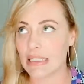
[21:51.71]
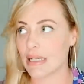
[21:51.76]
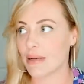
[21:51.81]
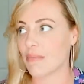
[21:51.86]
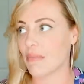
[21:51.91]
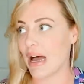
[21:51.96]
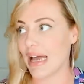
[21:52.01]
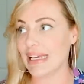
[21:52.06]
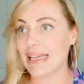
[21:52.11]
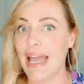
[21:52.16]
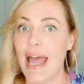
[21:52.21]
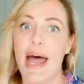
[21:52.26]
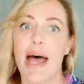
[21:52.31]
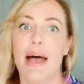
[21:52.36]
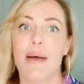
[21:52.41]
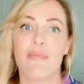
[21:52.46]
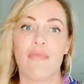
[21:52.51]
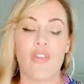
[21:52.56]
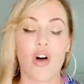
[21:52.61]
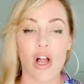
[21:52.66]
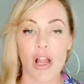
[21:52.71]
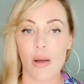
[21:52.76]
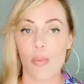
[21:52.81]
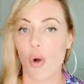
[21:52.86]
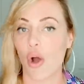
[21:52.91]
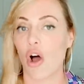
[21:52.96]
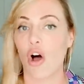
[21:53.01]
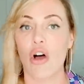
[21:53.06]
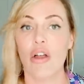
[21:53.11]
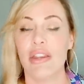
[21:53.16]
like My Chem, Fall Out
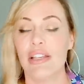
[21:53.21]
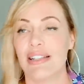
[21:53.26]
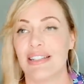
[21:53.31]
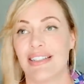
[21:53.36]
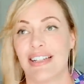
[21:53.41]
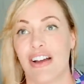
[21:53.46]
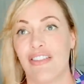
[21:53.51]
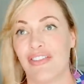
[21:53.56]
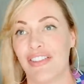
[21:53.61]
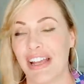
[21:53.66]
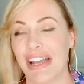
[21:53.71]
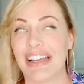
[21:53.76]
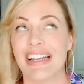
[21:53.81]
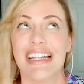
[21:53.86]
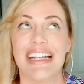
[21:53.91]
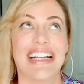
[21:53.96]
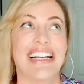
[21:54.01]
Boy, all this stuff, like